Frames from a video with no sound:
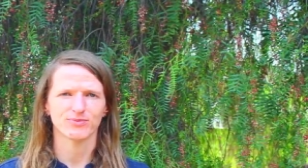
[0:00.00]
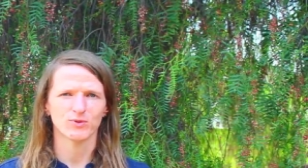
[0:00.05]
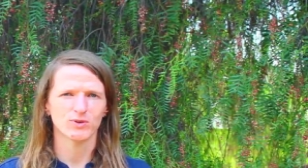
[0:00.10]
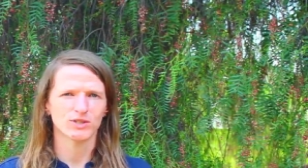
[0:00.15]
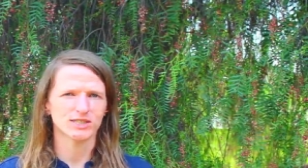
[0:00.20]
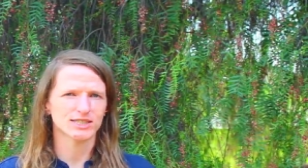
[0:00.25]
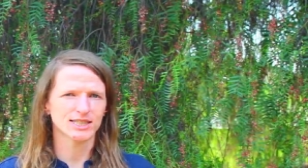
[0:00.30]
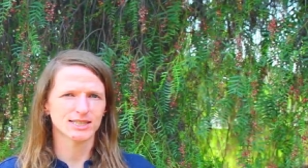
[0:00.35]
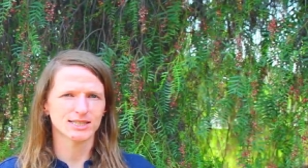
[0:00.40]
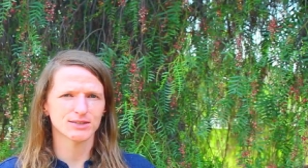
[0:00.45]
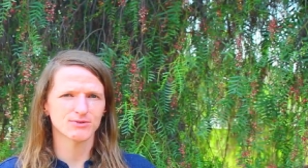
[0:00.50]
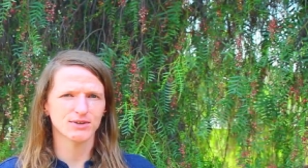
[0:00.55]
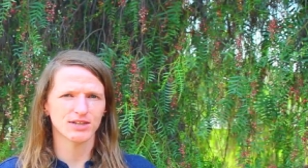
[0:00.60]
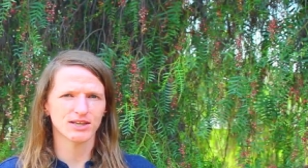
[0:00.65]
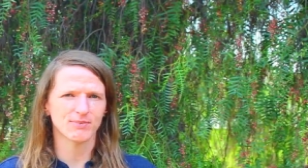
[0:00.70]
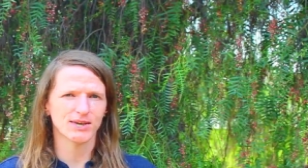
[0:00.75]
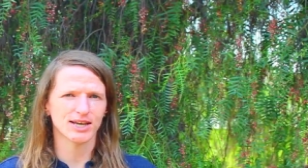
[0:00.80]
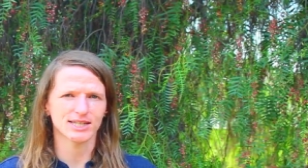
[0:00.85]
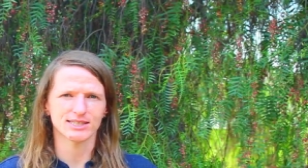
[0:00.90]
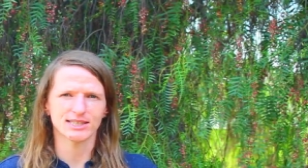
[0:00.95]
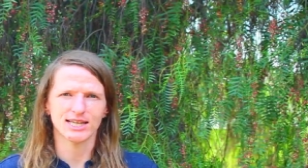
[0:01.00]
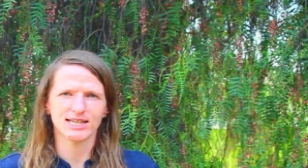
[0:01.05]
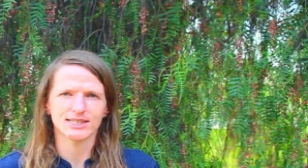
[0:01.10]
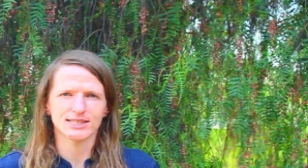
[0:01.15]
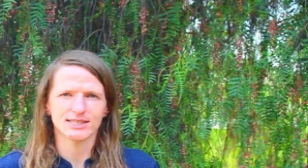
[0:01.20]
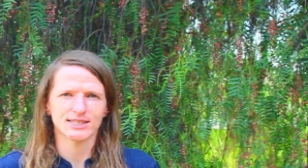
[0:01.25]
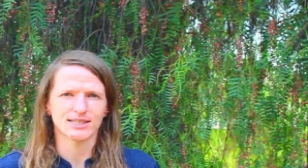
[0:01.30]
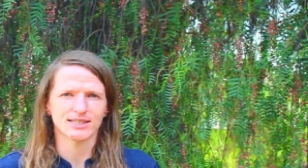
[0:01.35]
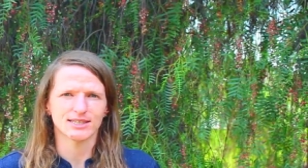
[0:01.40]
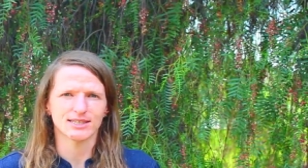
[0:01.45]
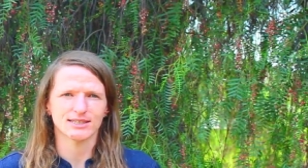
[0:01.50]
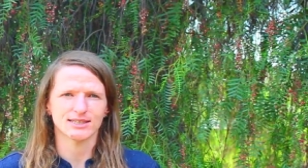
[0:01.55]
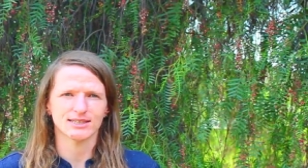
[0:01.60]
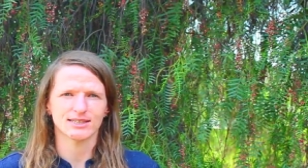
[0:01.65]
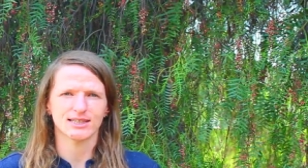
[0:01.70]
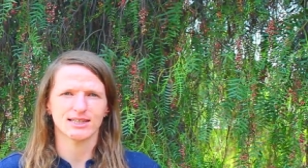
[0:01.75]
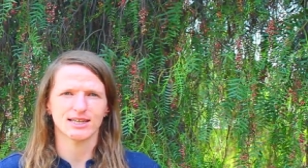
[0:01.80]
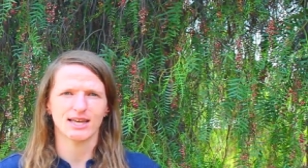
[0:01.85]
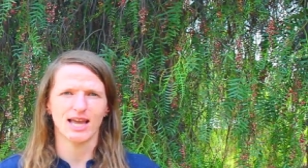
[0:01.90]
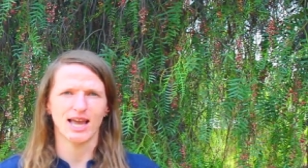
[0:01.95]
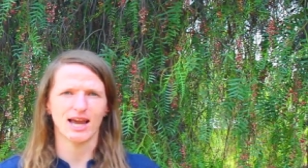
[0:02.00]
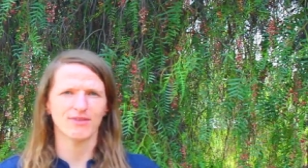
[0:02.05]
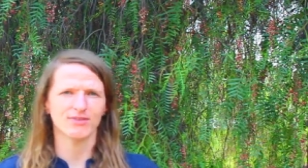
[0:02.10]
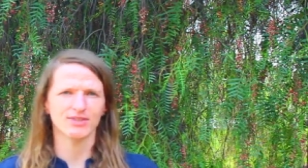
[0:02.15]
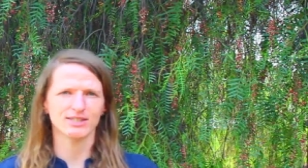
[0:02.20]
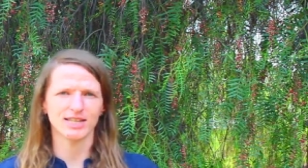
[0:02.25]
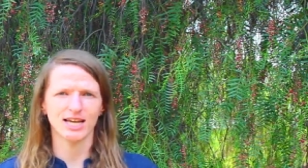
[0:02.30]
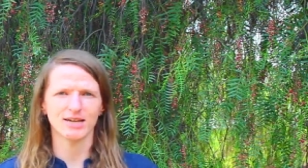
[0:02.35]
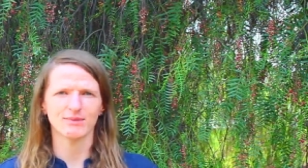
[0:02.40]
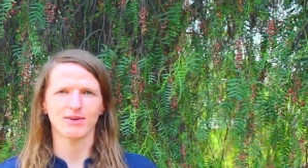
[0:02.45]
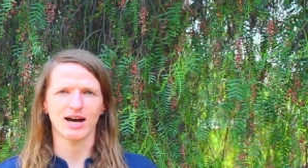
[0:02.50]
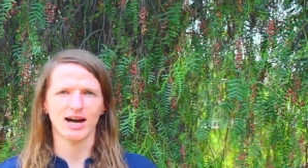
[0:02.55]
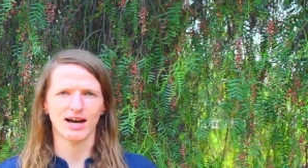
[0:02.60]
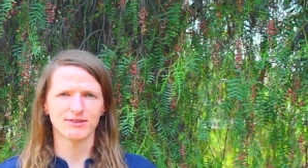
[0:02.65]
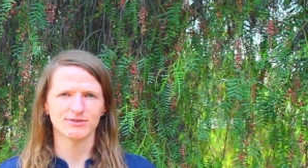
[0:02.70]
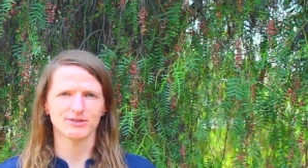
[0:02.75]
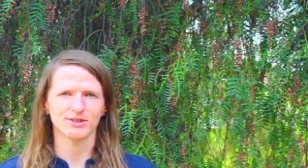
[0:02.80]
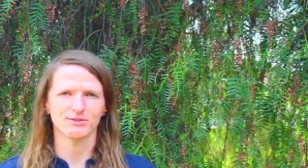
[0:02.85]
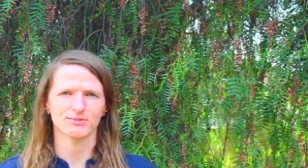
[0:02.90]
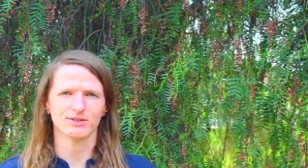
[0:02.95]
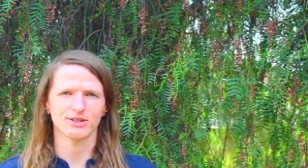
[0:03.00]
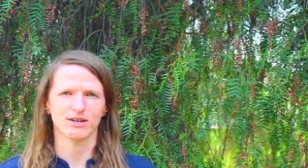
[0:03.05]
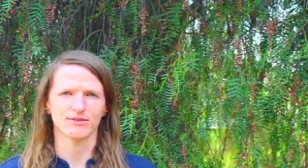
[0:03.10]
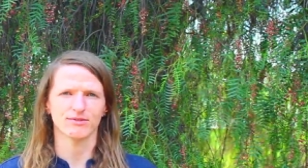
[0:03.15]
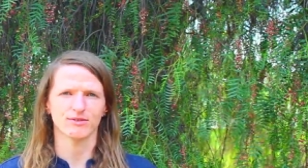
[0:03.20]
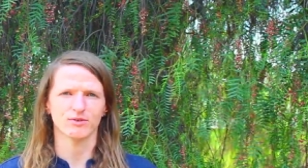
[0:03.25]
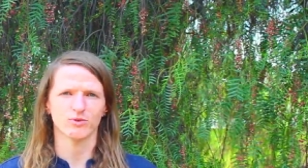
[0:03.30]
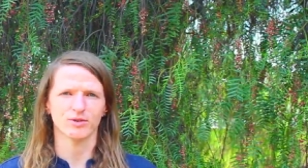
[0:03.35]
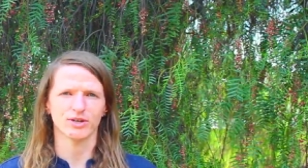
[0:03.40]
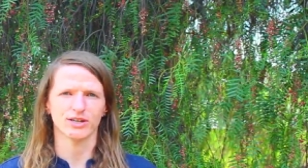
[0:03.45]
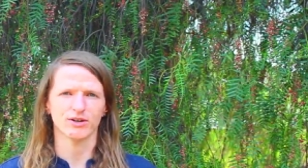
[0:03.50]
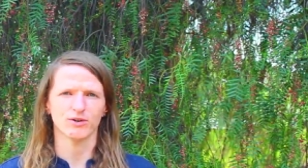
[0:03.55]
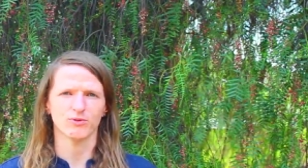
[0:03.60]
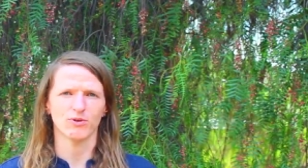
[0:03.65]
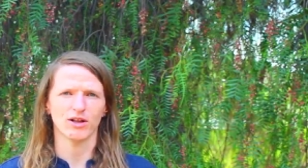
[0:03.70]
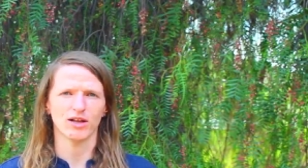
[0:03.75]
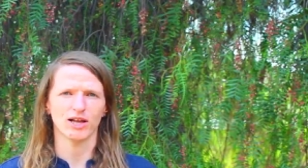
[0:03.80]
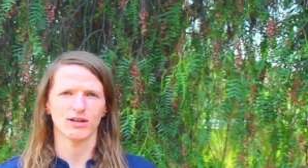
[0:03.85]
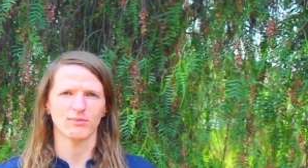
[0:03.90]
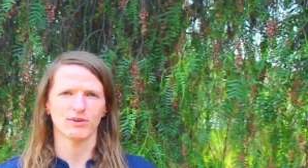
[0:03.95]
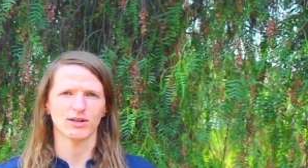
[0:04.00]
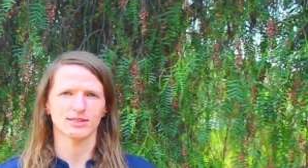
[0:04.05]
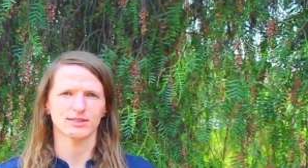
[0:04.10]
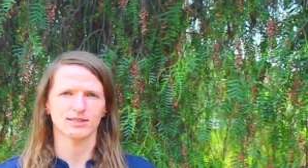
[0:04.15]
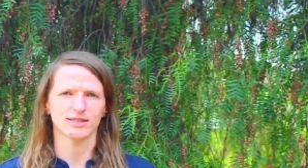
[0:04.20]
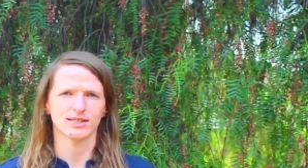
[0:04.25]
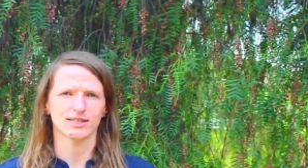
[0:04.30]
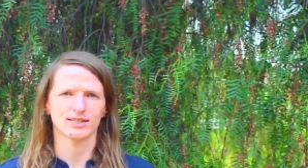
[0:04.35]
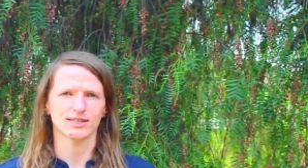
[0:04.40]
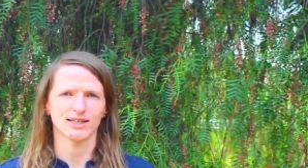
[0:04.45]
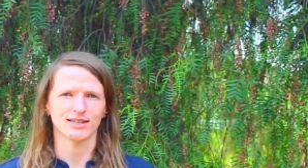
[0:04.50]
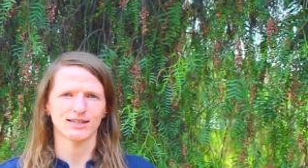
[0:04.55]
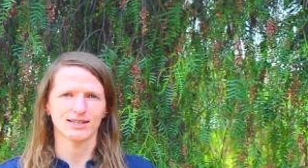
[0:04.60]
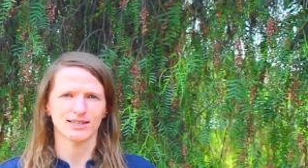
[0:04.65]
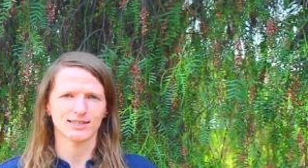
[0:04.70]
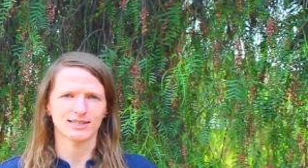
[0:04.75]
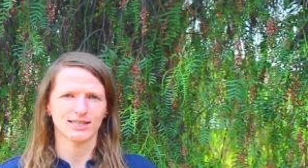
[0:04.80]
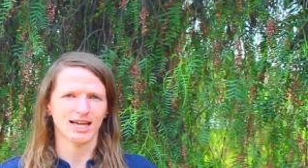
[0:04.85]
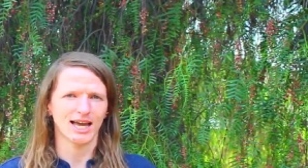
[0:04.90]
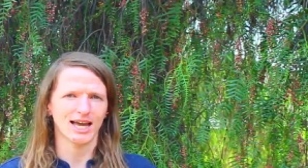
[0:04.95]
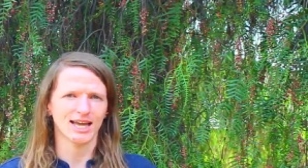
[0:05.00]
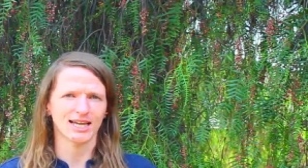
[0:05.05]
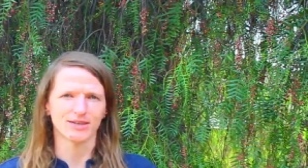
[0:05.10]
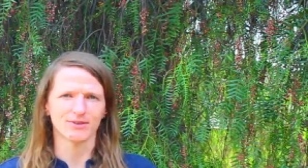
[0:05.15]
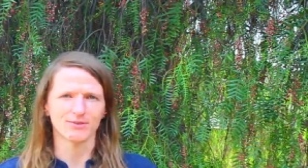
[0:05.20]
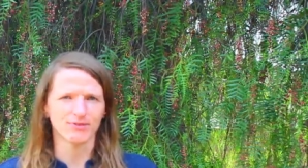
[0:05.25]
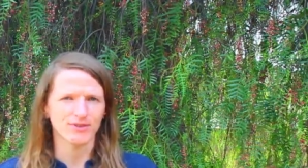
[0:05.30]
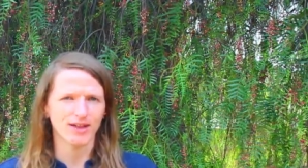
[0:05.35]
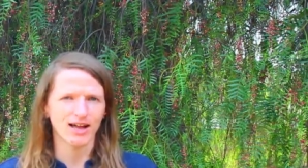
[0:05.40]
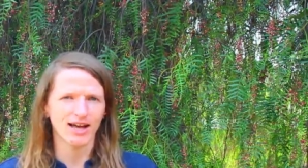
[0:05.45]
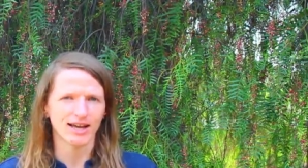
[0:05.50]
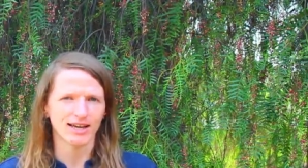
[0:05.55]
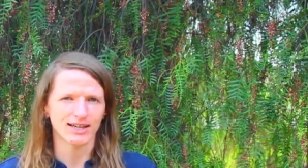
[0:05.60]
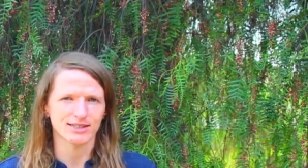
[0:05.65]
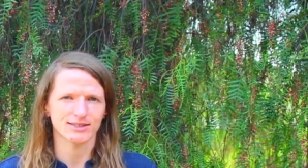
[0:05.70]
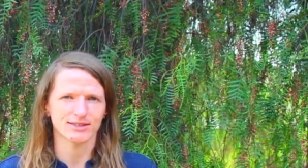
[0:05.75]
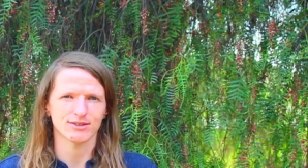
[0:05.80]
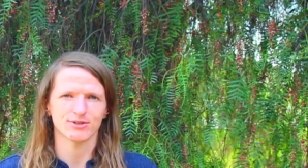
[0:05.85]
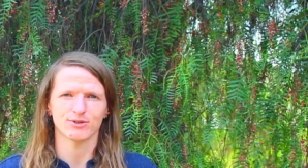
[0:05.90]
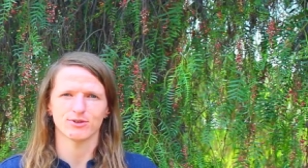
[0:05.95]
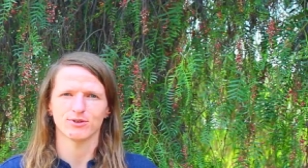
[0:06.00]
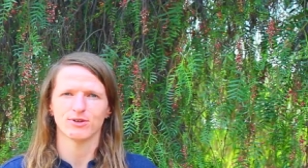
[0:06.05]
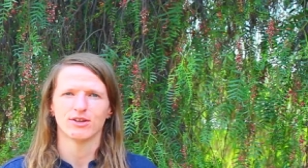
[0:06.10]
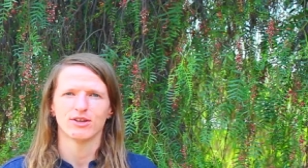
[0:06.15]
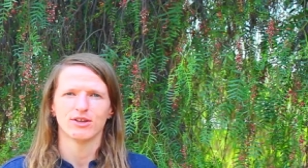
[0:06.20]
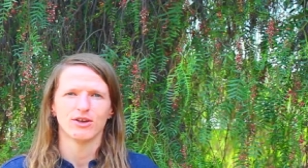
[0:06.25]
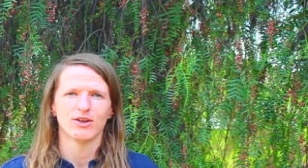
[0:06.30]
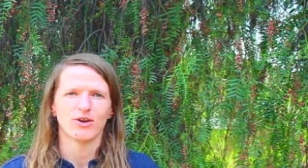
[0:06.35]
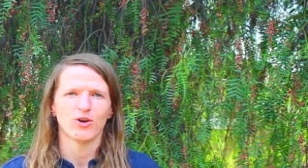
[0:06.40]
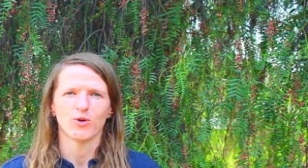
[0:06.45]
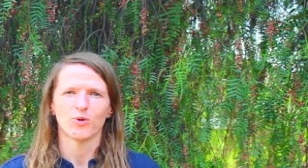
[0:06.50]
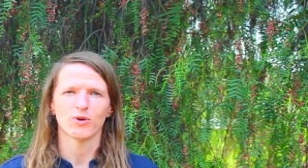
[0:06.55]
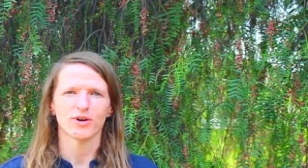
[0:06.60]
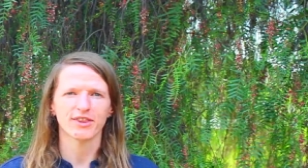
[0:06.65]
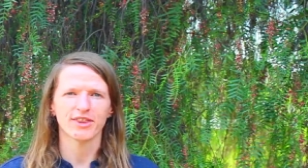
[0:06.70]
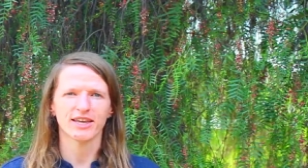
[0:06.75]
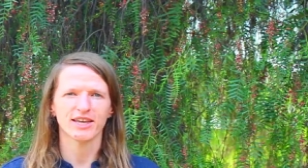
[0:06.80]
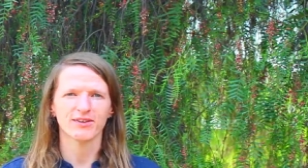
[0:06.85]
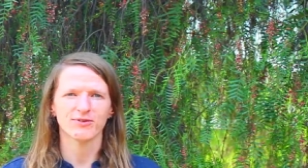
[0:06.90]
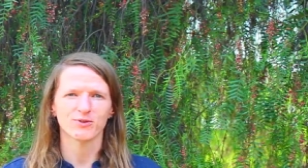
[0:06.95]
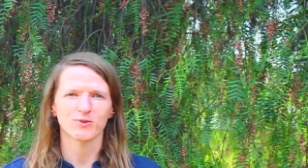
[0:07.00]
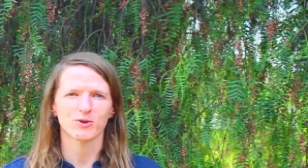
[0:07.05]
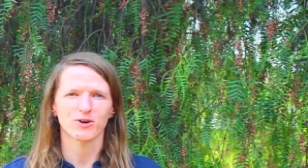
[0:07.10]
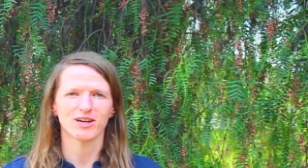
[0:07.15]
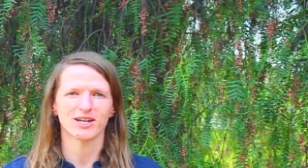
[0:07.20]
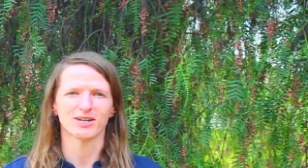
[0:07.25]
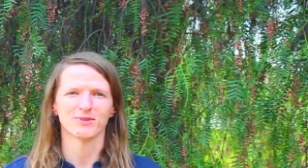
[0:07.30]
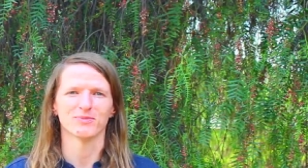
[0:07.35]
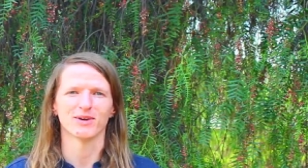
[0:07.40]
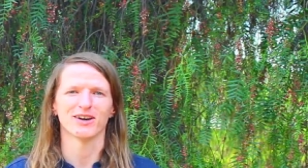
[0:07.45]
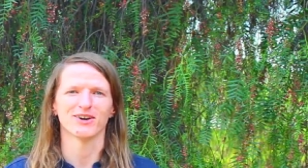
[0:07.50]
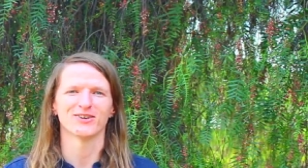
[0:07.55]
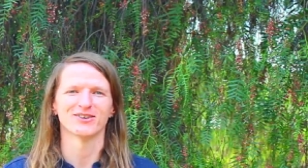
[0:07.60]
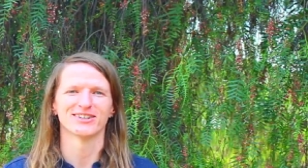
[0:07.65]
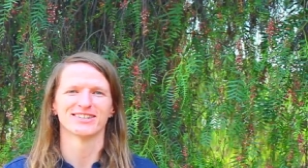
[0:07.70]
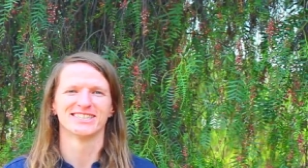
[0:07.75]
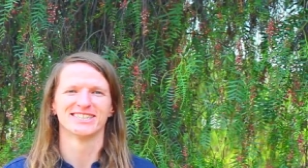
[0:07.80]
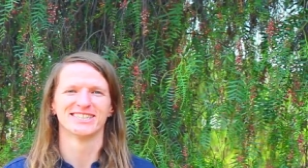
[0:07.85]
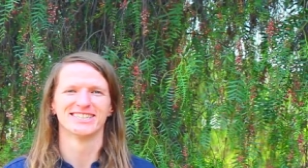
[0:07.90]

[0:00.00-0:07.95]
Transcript: which doesn't really make sense because every time I've jumped out of a window while I'm on psychedelics, I can fly, so what are they even worried about?